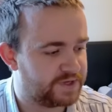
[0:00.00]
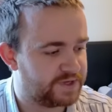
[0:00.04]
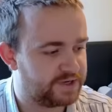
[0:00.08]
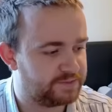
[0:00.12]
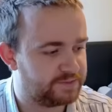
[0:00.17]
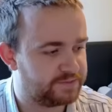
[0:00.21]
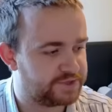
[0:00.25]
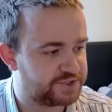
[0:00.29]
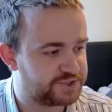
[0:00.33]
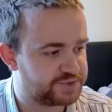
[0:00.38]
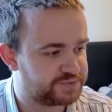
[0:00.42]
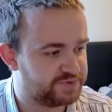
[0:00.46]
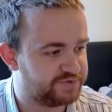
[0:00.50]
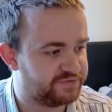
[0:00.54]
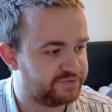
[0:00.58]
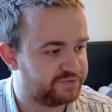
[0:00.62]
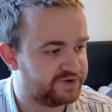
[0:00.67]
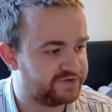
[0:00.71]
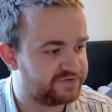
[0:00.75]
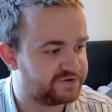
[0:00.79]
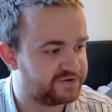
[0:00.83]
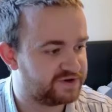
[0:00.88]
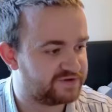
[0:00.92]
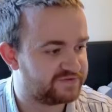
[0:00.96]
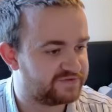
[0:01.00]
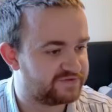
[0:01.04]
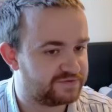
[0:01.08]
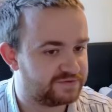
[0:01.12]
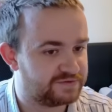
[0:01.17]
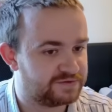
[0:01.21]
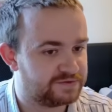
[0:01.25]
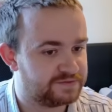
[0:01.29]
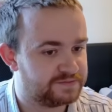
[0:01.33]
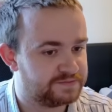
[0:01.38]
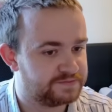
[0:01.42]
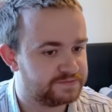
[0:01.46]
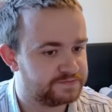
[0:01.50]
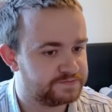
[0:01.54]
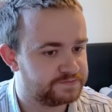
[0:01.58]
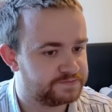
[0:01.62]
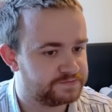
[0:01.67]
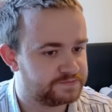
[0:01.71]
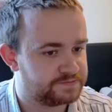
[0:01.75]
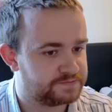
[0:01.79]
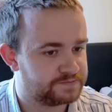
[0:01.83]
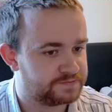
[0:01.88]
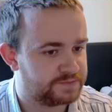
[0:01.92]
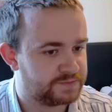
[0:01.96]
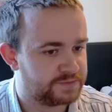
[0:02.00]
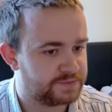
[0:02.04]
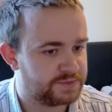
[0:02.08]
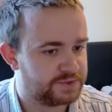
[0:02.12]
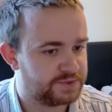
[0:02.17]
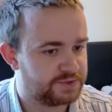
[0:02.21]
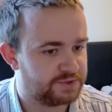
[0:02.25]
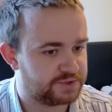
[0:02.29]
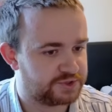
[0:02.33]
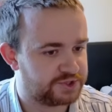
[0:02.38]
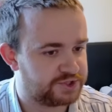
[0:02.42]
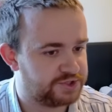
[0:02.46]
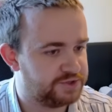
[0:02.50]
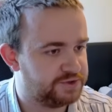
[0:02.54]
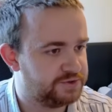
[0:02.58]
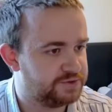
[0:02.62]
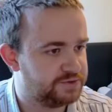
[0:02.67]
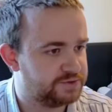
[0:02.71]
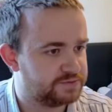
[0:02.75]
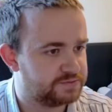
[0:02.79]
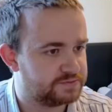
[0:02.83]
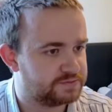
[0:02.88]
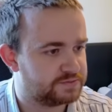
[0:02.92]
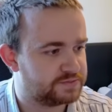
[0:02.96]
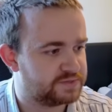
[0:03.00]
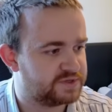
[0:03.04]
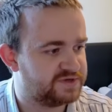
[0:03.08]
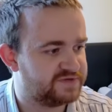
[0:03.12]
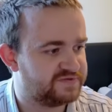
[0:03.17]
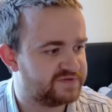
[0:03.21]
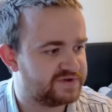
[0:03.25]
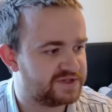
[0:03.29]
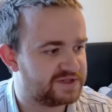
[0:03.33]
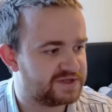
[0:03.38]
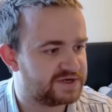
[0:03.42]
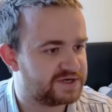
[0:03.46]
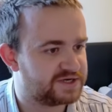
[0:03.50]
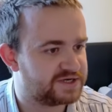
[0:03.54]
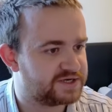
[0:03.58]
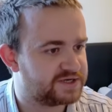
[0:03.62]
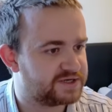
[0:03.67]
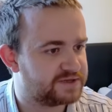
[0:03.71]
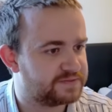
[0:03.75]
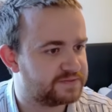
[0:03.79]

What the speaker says: Because we've whiffed our 4. Q, if you like.